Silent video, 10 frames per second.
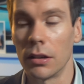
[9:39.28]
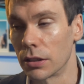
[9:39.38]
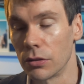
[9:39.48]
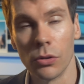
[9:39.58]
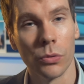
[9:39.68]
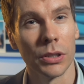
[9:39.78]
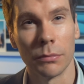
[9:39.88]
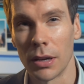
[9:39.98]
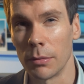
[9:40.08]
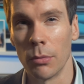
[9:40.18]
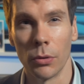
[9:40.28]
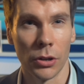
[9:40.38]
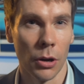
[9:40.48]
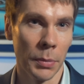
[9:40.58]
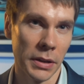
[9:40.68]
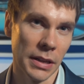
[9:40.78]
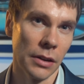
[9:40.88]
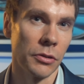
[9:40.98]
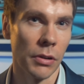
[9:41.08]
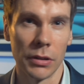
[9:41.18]
ignoring maybe more the complex
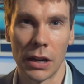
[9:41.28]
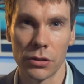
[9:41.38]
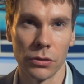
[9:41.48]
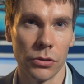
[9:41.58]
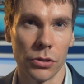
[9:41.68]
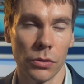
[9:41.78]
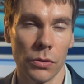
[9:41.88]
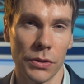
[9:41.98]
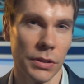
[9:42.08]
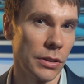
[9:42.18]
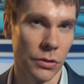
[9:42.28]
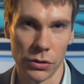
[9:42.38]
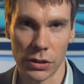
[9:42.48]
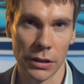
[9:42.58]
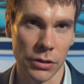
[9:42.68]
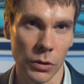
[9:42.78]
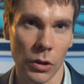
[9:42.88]
areas around national insurance as this could just get too